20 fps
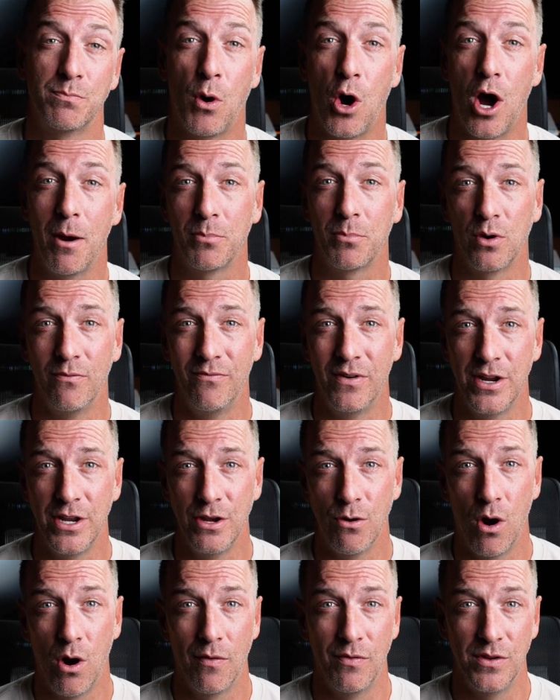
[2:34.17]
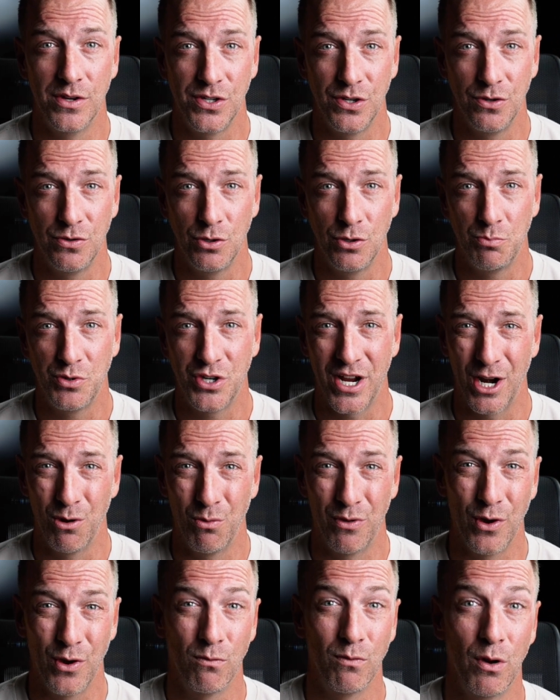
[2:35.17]
popular video on this YouTube channel
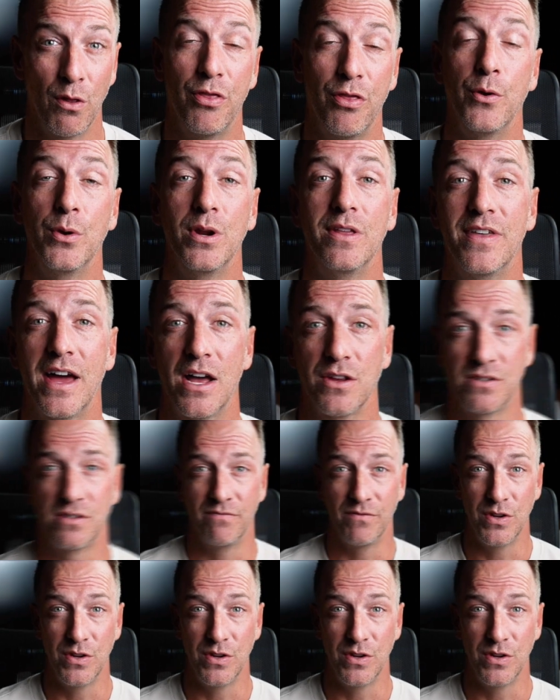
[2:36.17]
with over 30,000